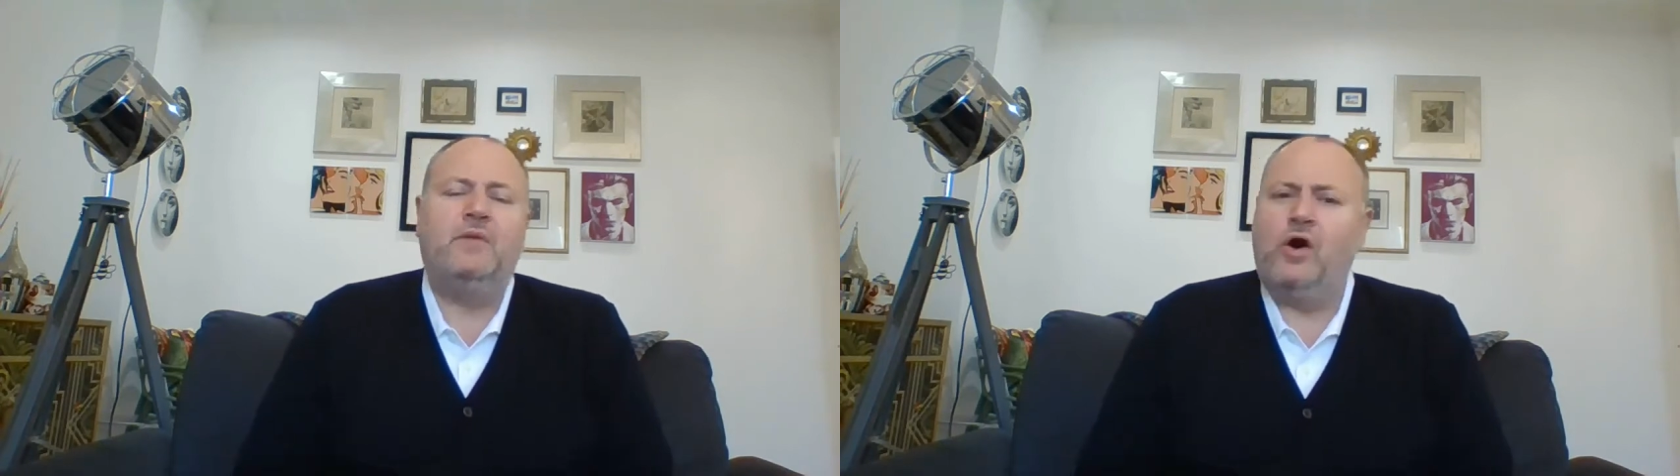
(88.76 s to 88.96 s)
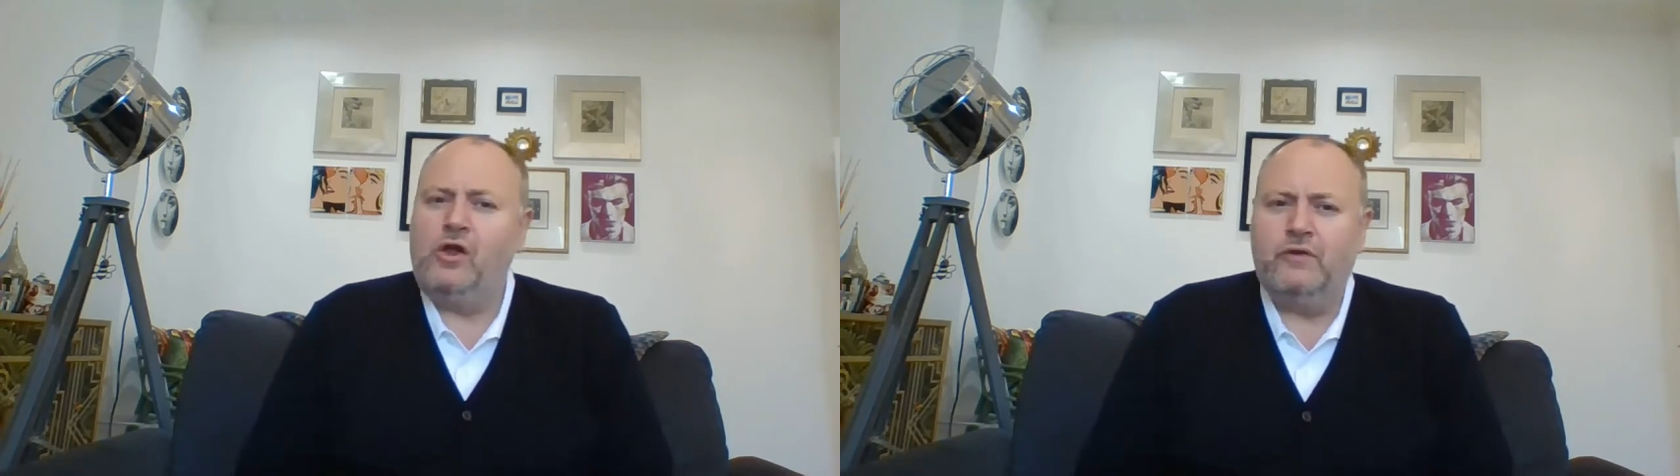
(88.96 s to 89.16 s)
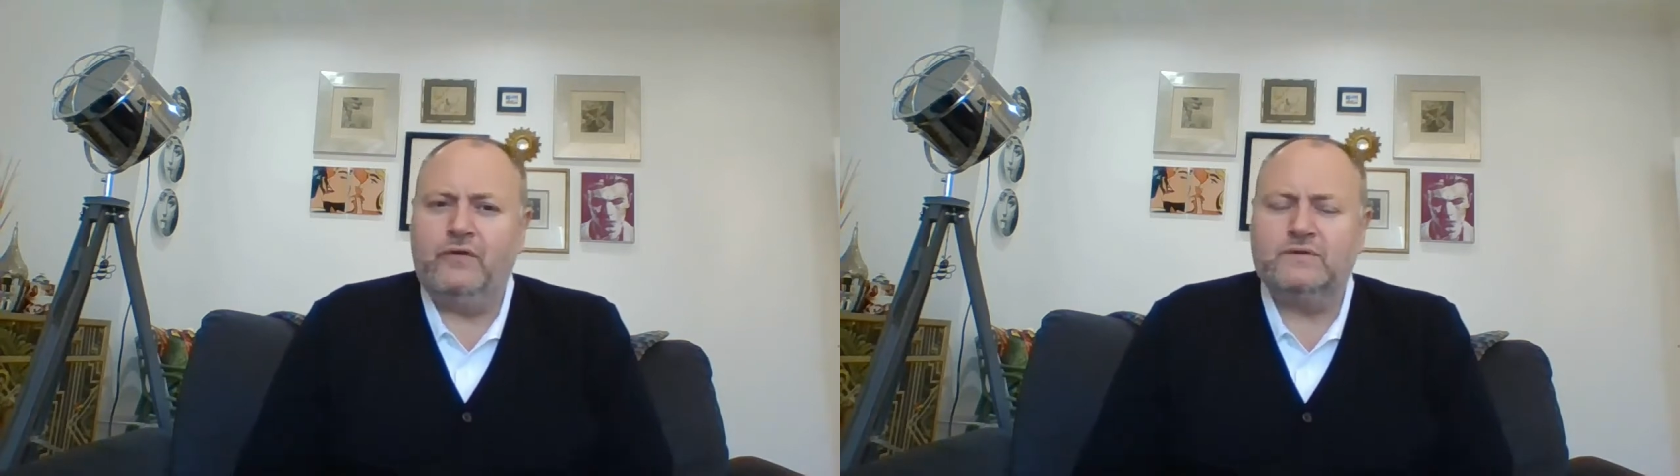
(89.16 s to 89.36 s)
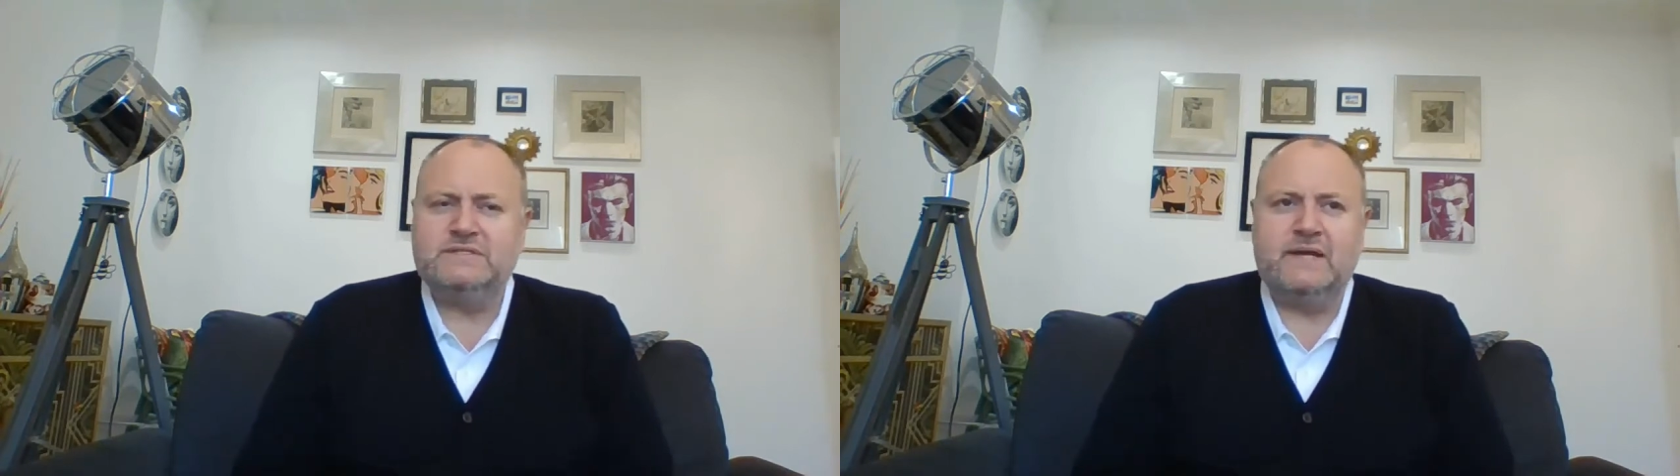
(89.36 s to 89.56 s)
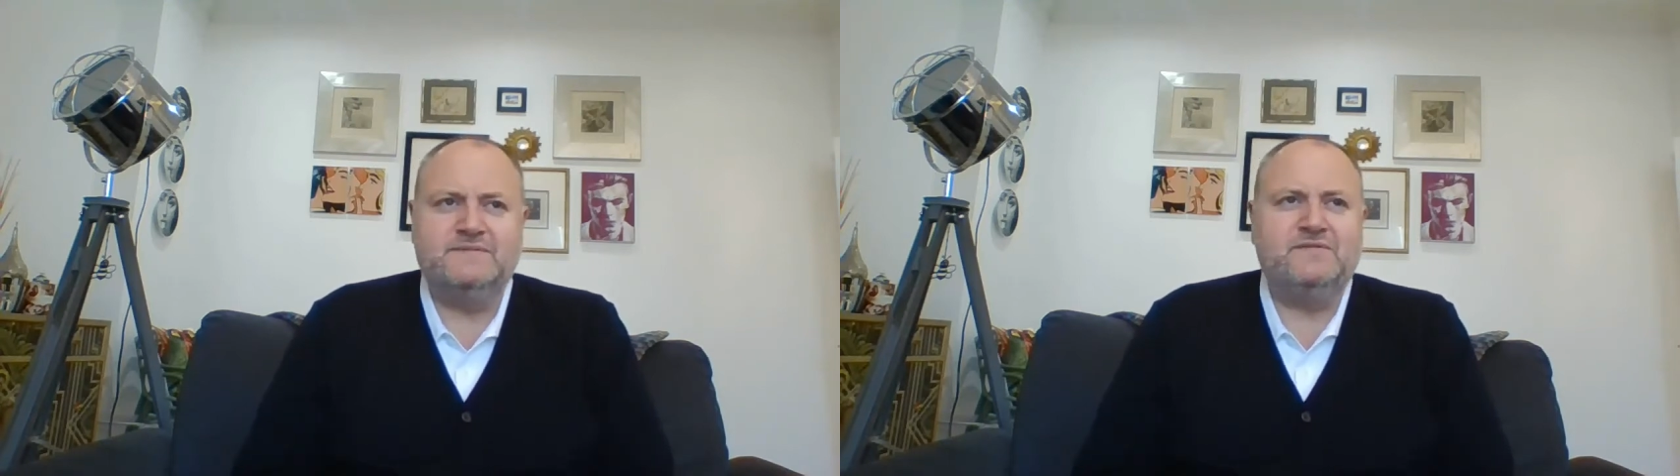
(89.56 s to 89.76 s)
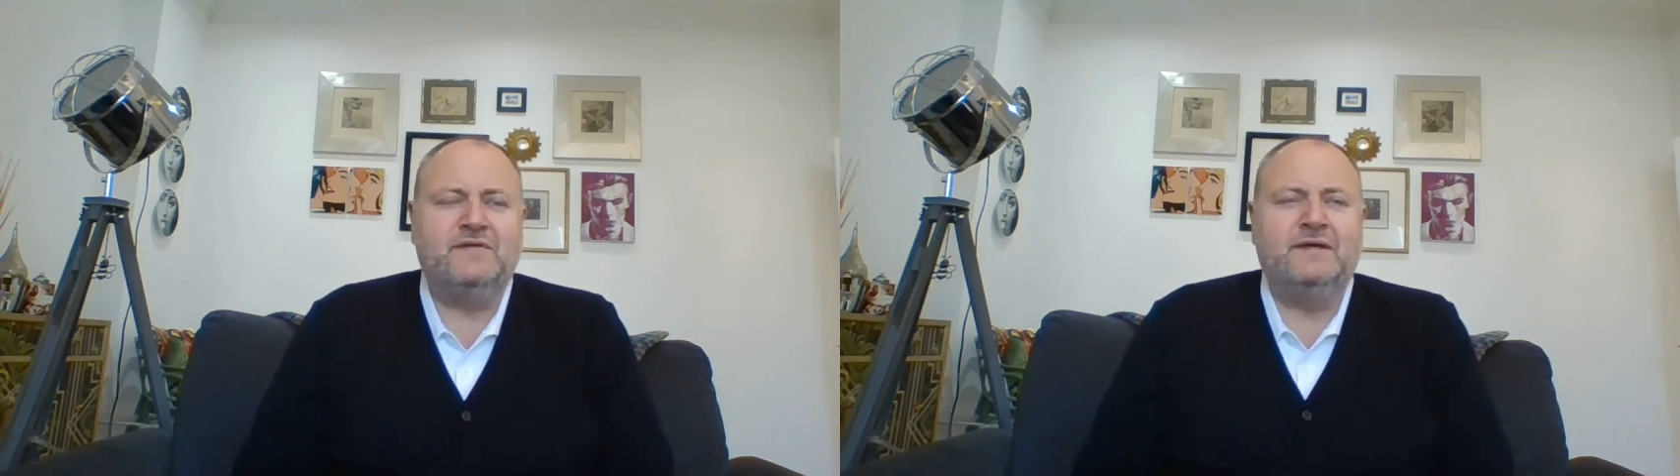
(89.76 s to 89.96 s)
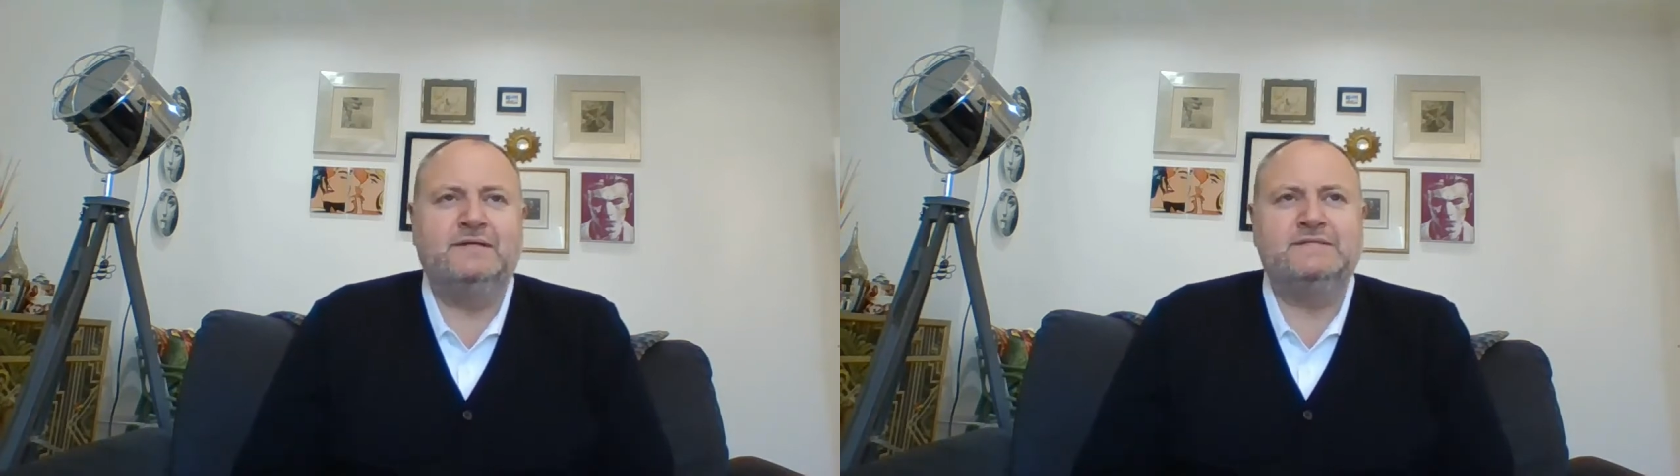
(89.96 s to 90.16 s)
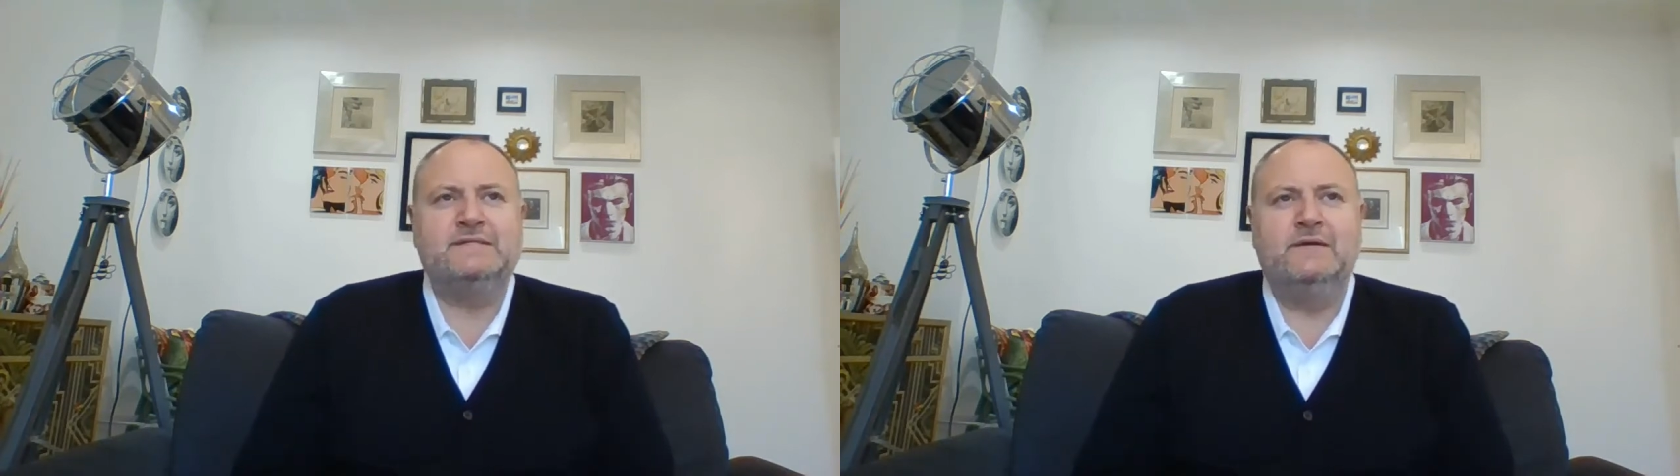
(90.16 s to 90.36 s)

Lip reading: all of those types of things.